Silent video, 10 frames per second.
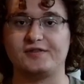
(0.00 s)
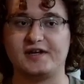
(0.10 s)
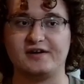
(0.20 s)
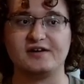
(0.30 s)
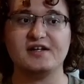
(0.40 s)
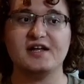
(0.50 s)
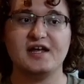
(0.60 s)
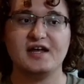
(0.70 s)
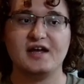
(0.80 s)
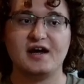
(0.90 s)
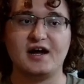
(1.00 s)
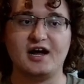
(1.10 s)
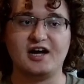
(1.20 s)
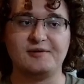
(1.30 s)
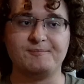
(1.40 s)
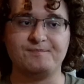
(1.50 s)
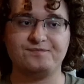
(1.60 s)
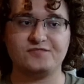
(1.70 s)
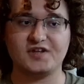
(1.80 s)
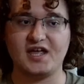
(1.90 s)
there. Um,
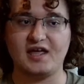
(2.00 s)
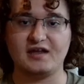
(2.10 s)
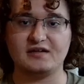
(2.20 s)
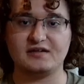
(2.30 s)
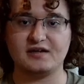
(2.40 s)
and